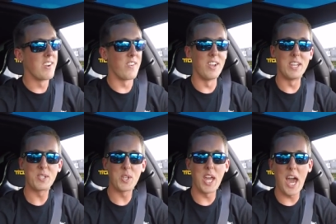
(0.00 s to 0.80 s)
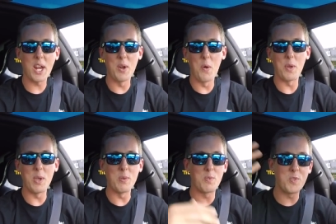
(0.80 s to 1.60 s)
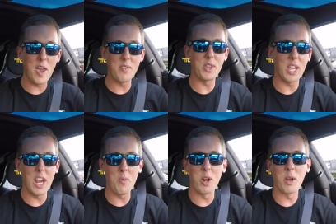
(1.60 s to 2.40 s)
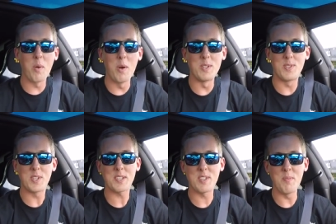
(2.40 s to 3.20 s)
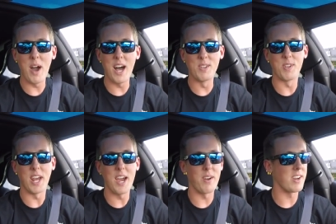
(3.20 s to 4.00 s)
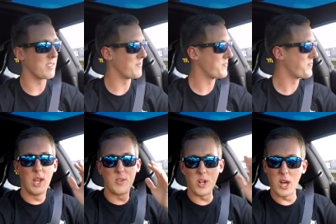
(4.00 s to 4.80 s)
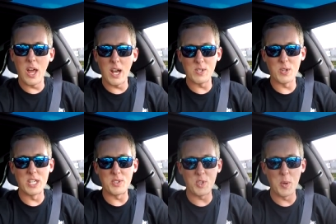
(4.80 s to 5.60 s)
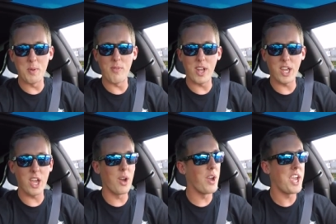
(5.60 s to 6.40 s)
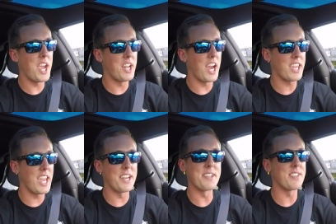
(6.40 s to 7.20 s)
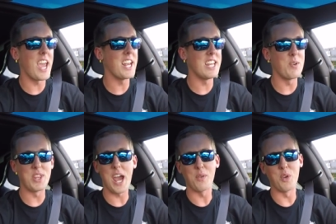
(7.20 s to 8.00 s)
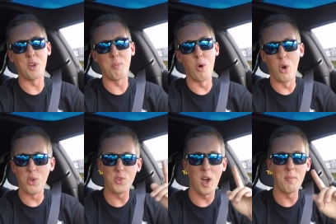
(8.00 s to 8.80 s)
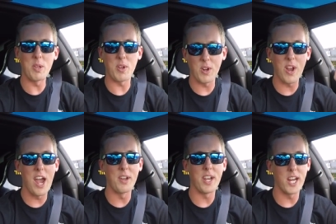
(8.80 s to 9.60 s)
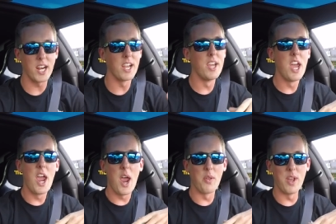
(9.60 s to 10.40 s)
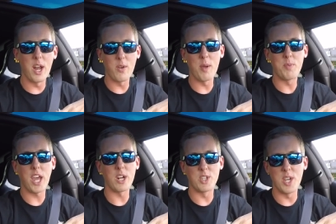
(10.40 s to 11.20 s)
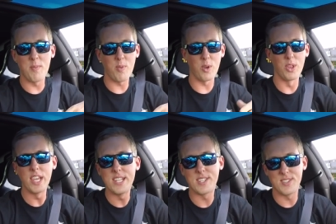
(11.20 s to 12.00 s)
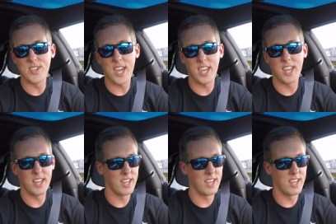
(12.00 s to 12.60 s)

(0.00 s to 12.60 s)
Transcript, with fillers: realistically, I can only use seventh gear when I'm going 60 miles an hour. So I know that was a really stupid video, and I can't just end it without doing a poll. So I'm going to turn around here and let it rip Tater Chip for at least a second.